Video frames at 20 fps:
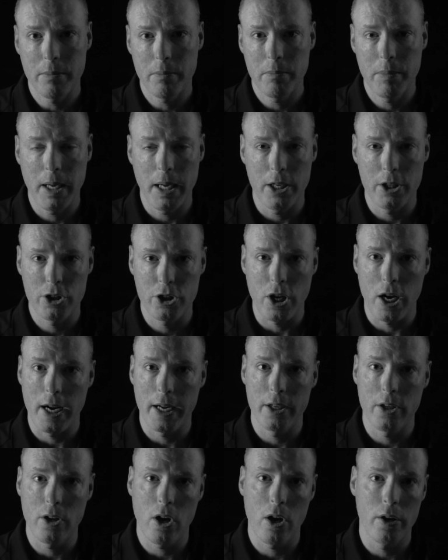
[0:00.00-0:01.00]
being
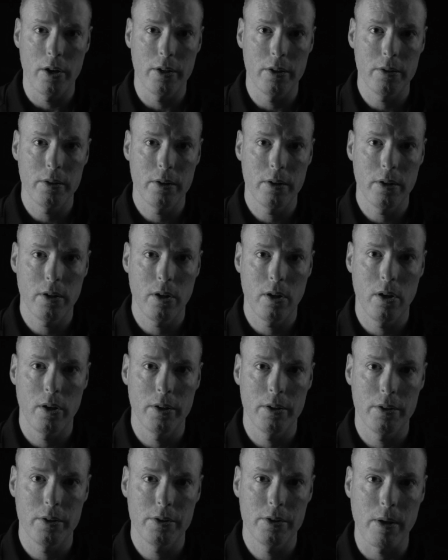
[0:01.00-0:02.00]
shined
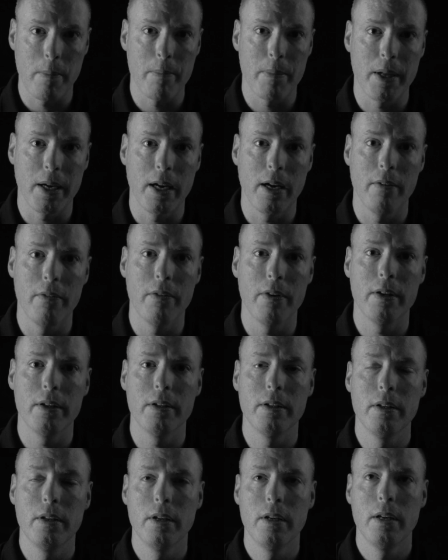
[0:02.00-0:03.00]
on something of
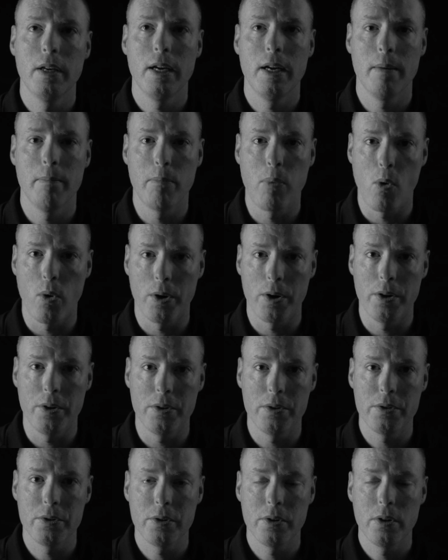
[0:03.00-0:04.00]

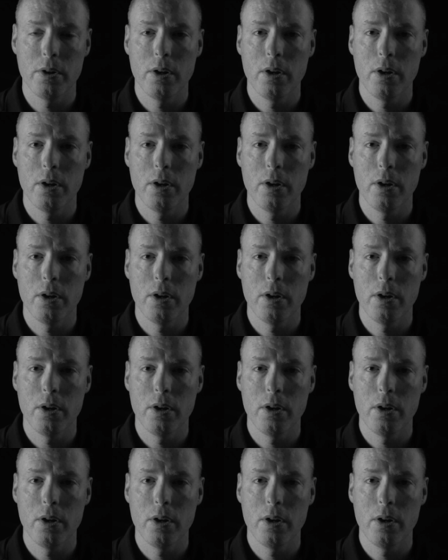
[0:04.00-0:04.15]
importance.